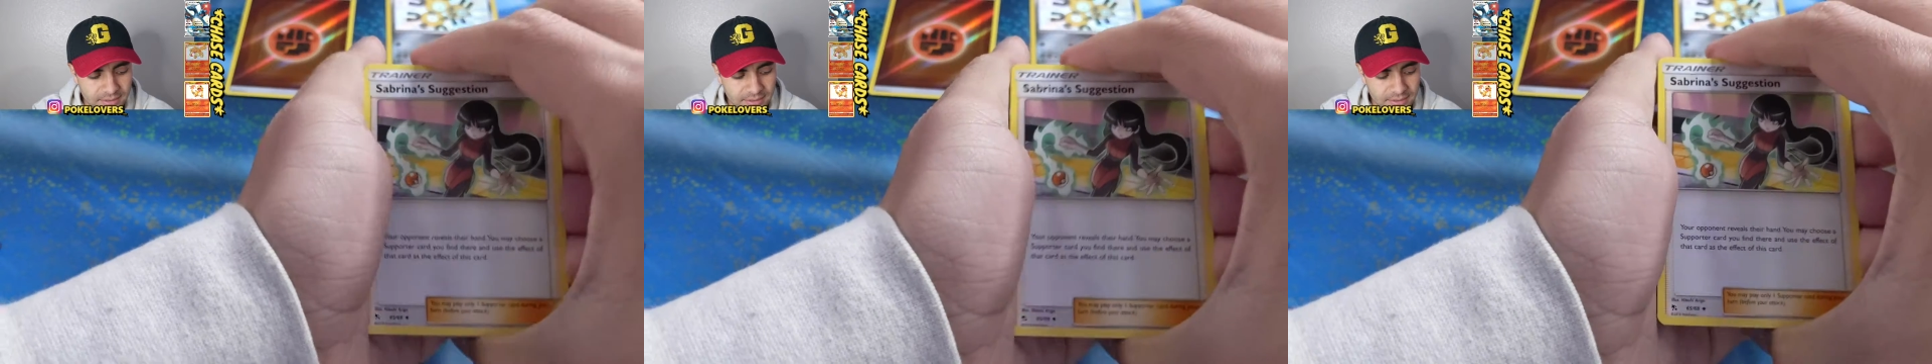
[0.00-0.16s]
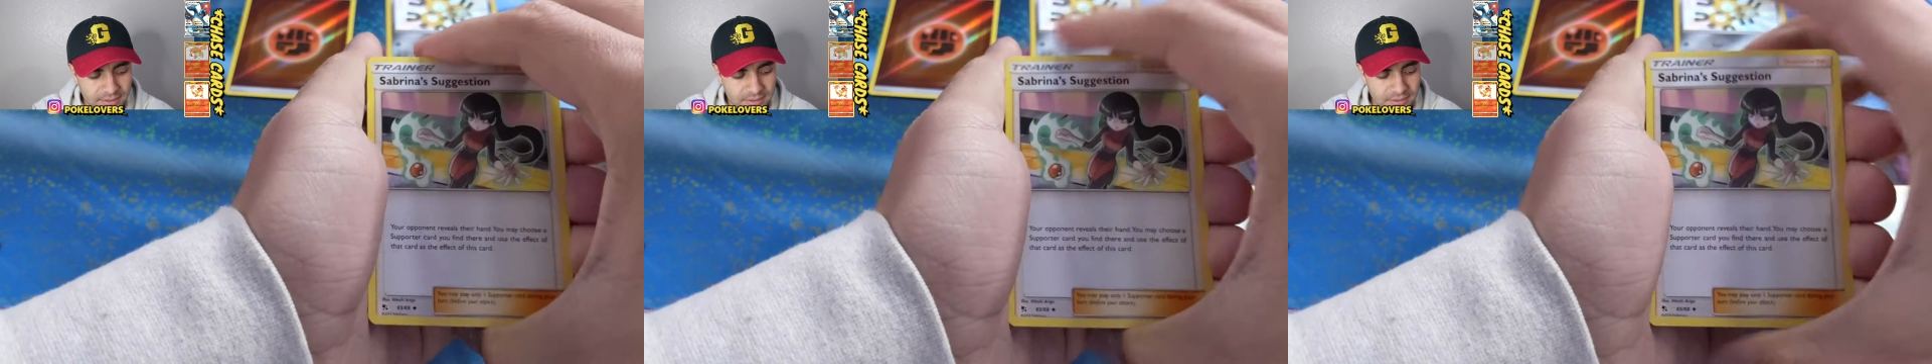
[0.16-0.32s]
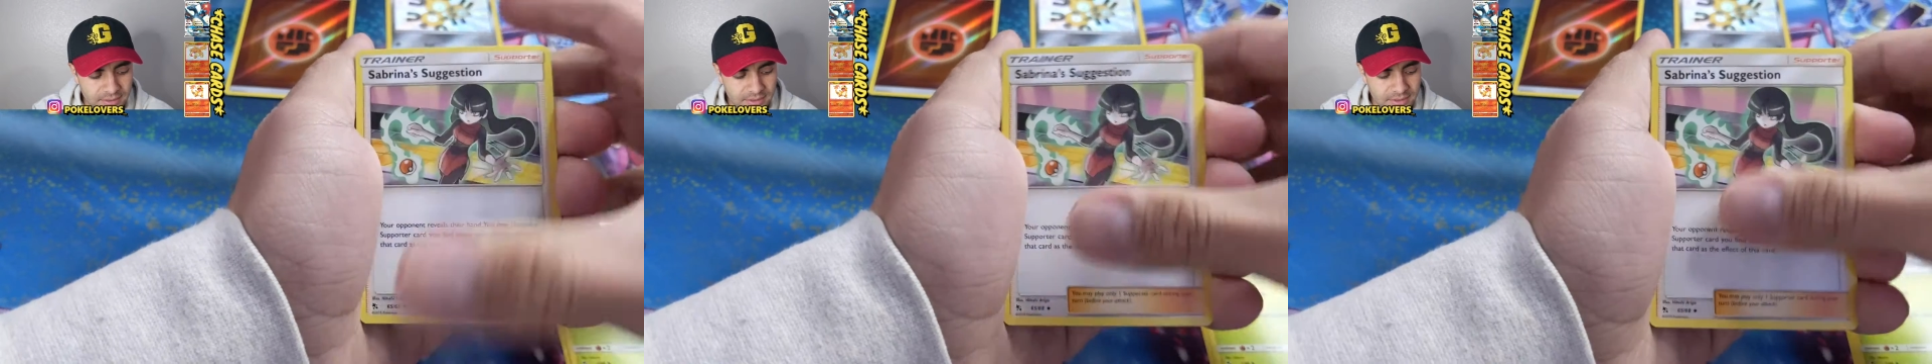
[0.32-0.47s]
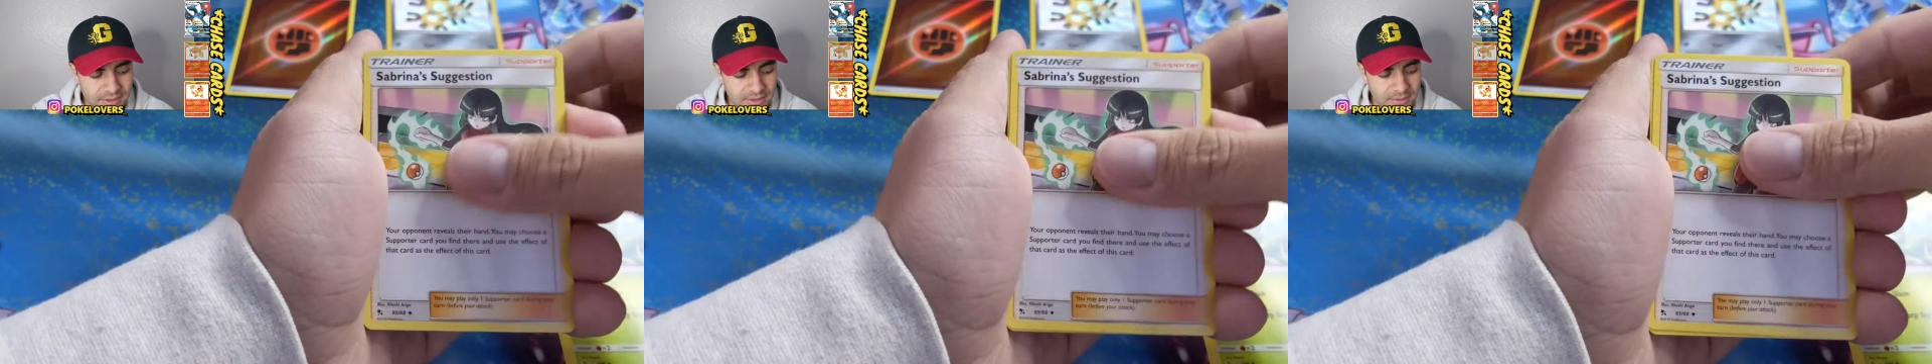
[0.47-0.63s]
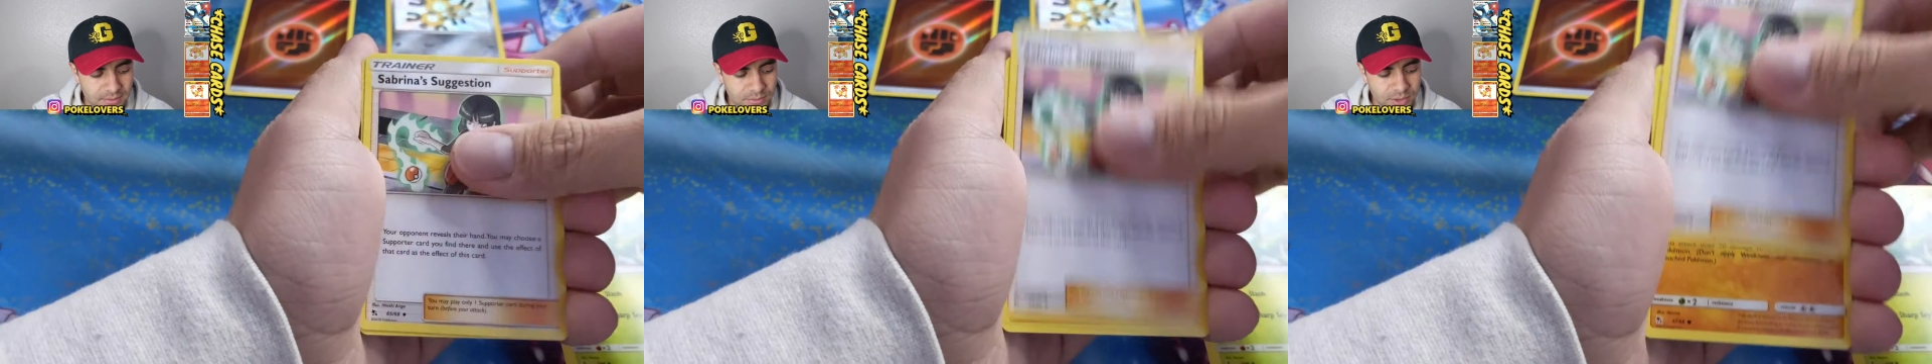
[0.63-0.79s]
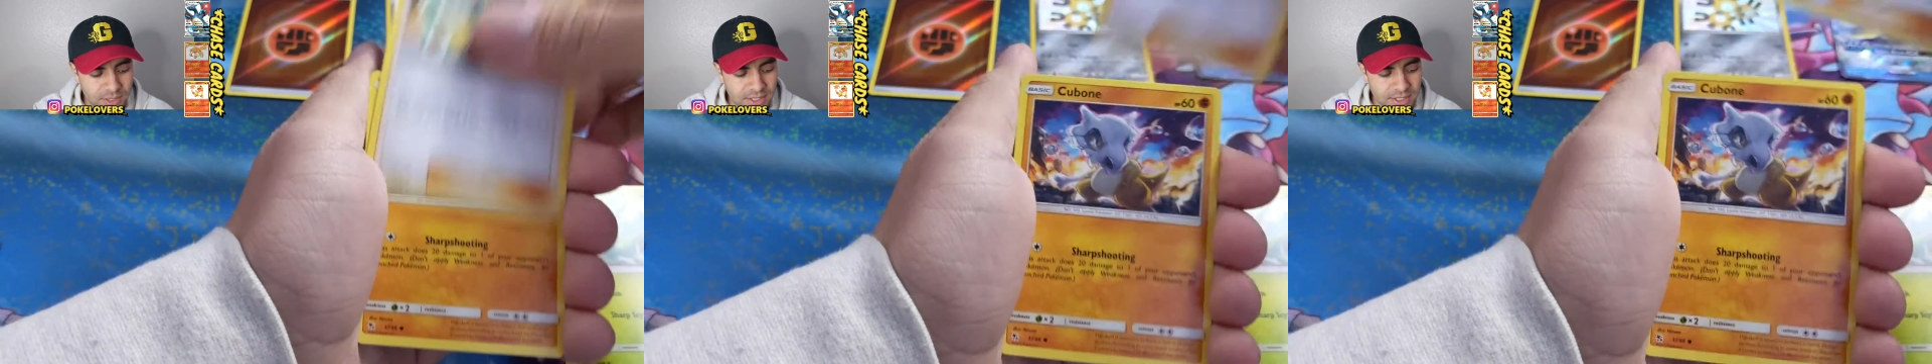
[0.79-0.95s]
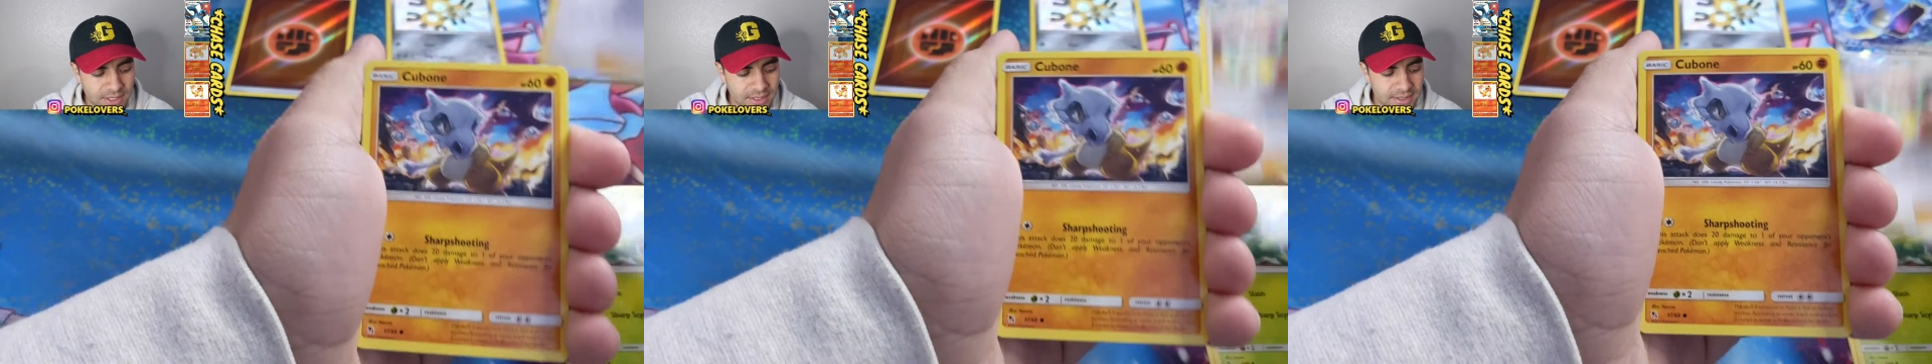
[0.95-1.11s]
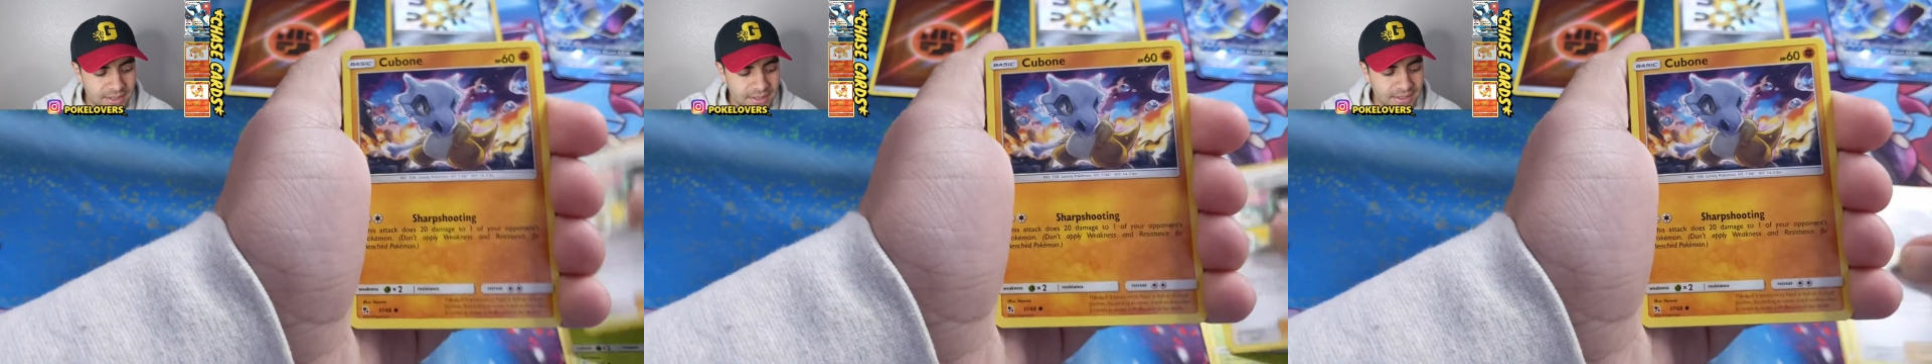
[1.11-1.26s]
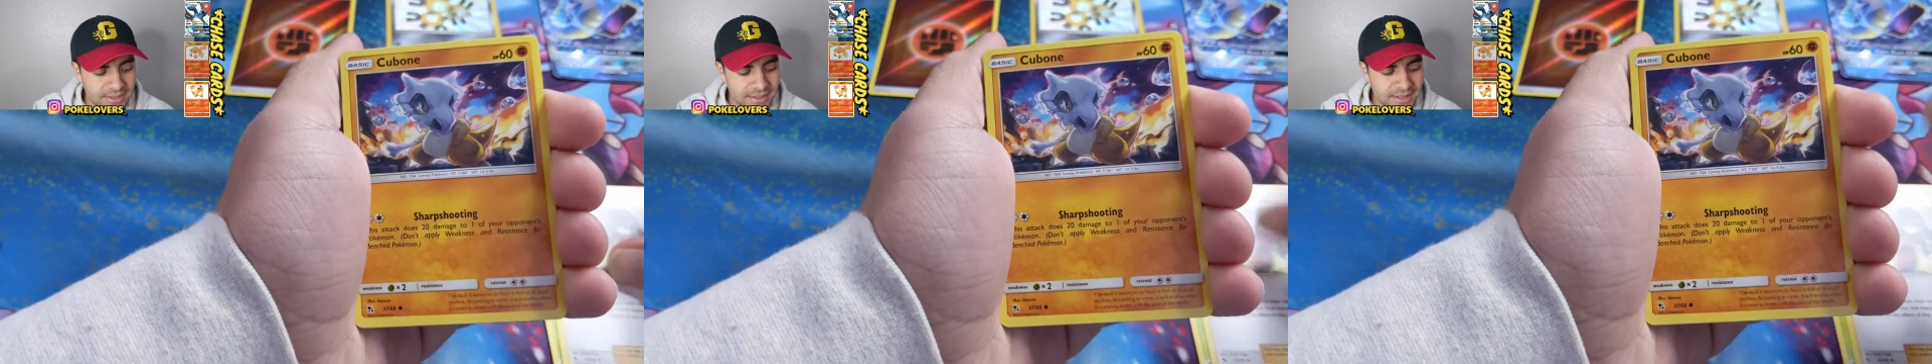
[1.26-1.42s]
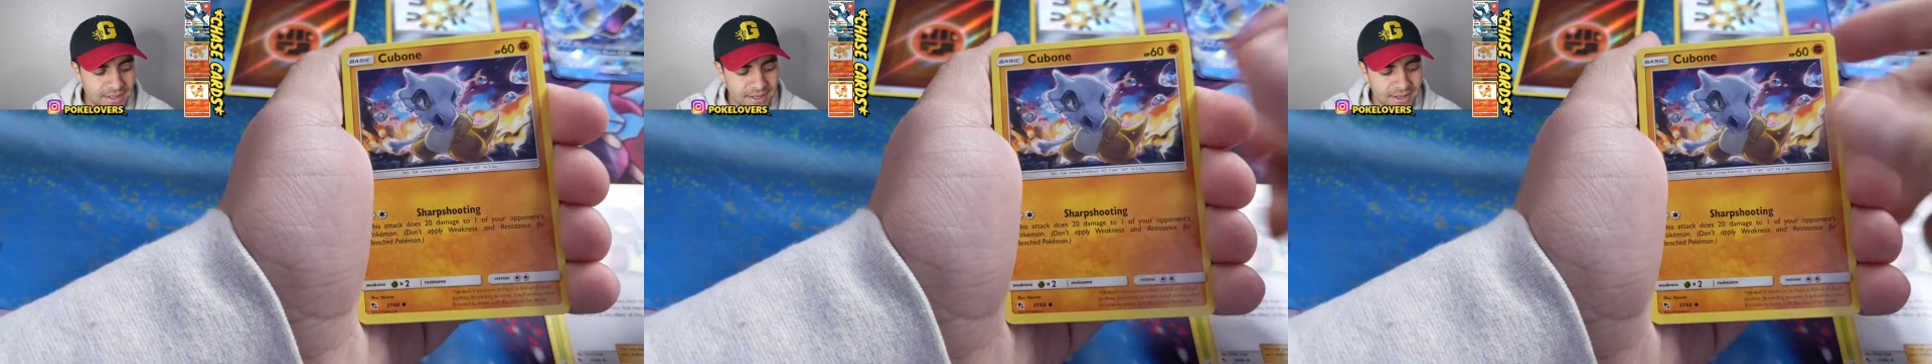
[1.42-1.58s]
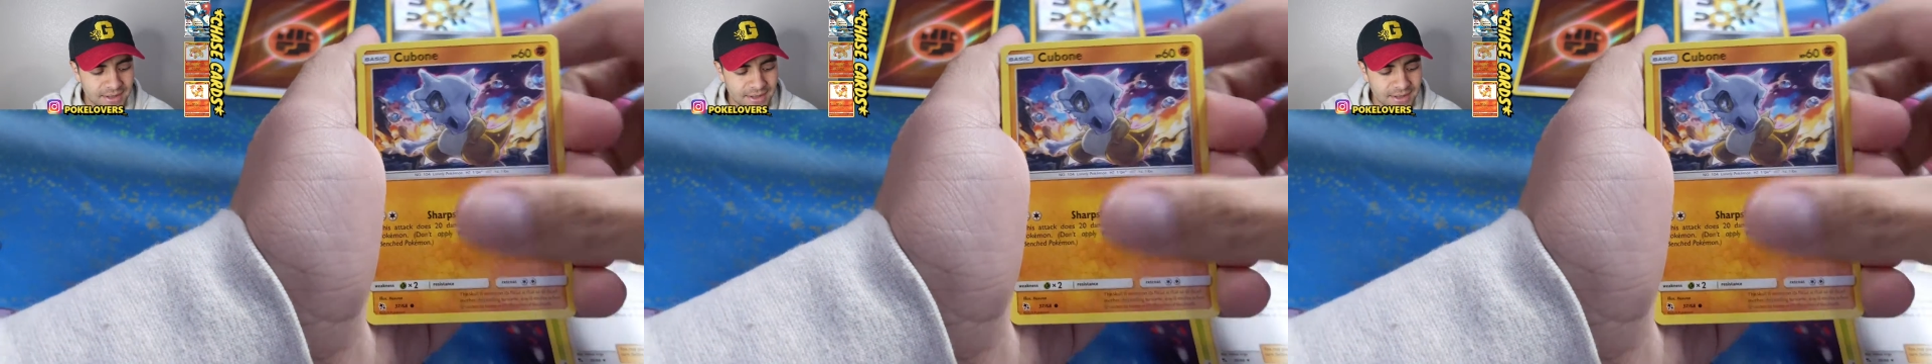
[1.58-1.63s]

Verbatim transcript: Oh, Sabrina's.